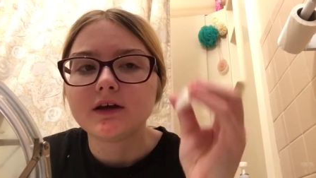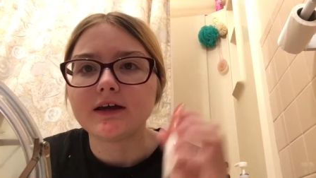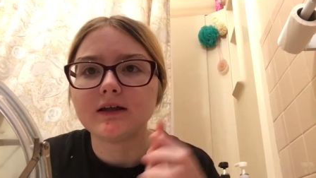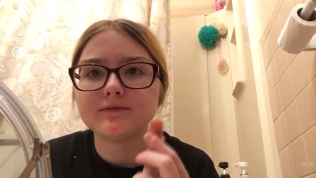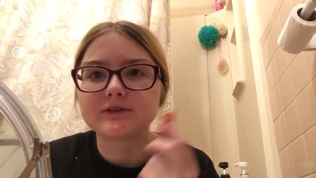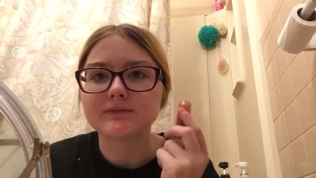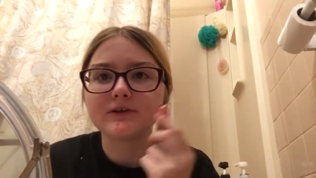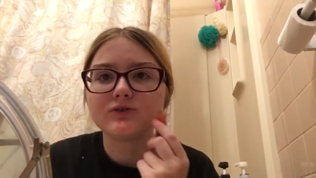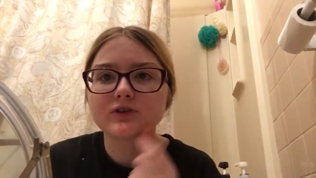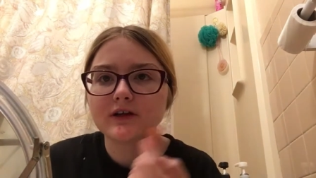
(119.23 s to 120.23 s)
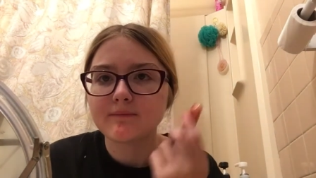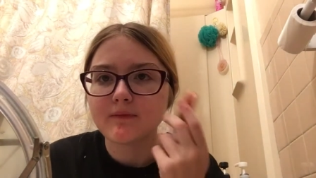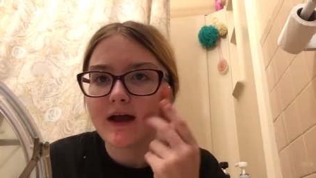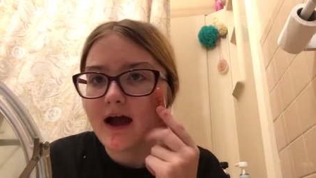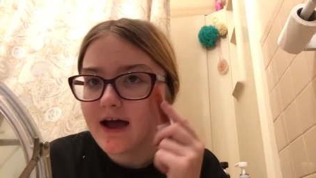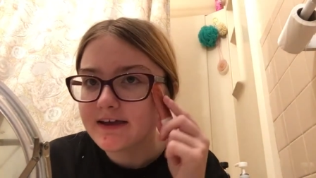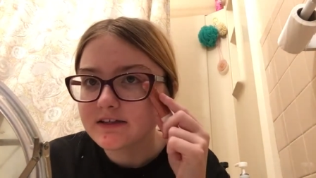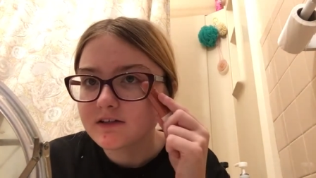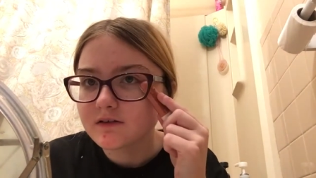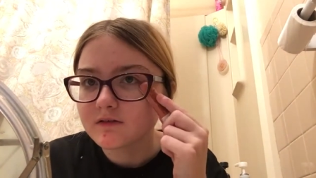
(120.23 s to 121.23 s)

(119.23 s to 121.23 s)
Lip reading: and I'm just gonna be using it on my eyes